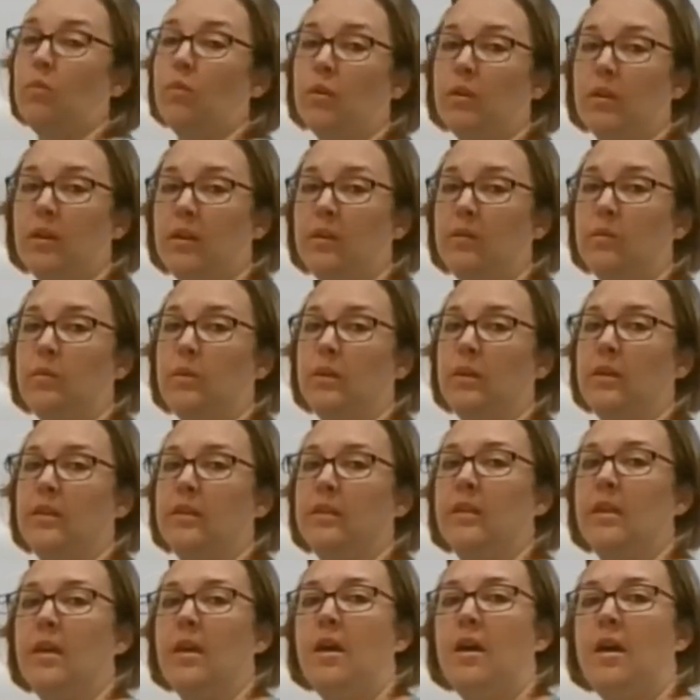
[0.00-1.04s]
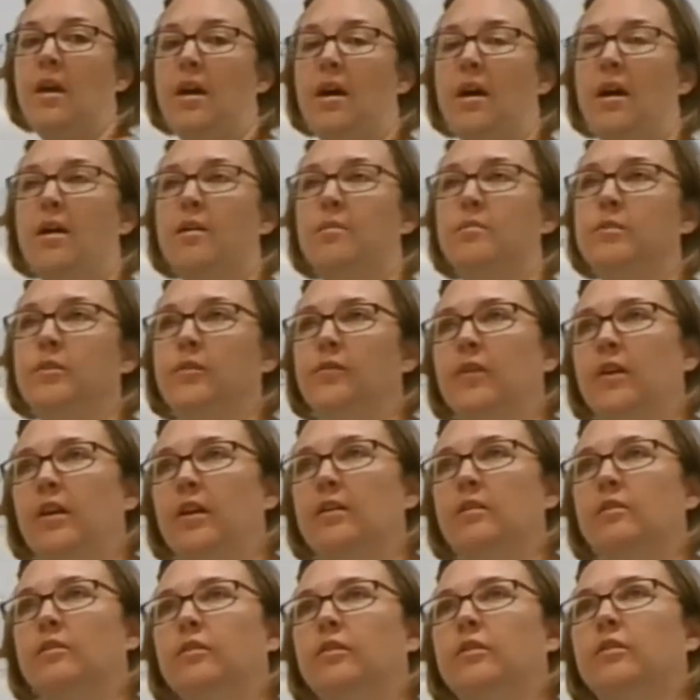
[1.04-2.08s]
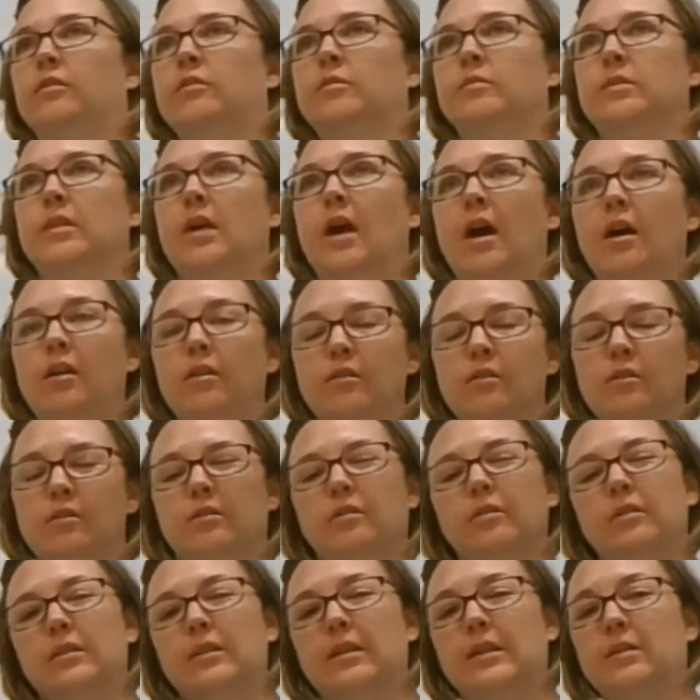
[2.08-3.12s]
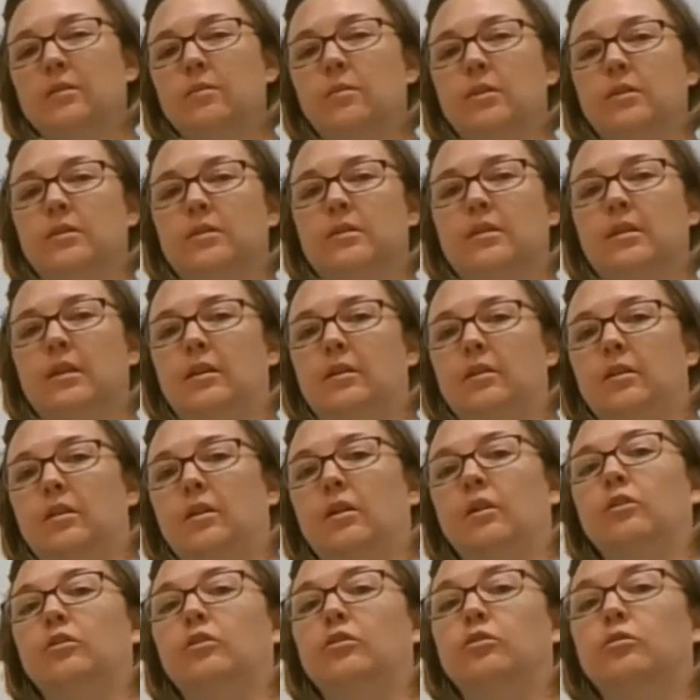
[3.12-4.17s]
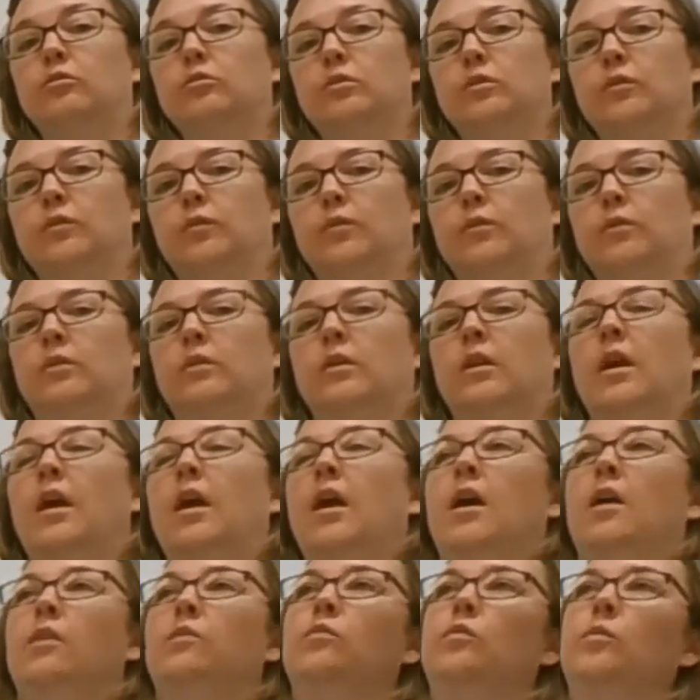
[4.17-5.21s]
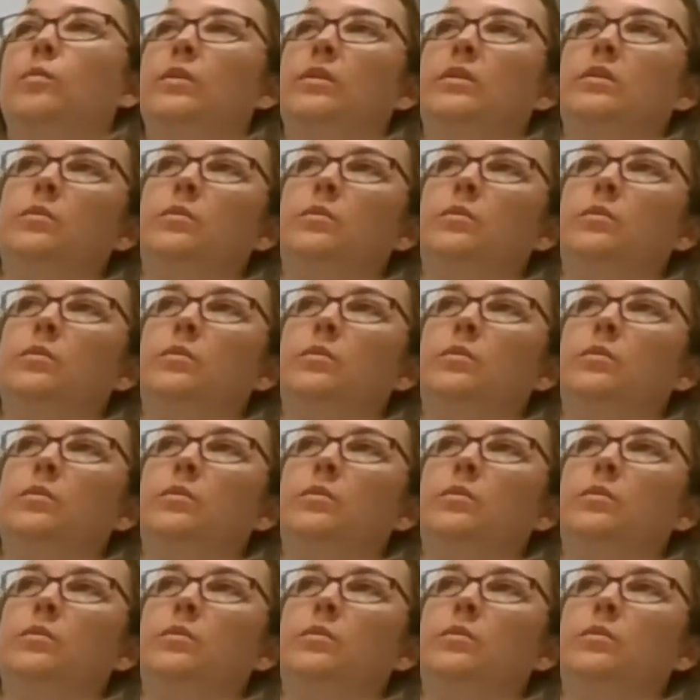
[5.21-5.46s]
working with different angle theorems. Other tidbits that are useful and will be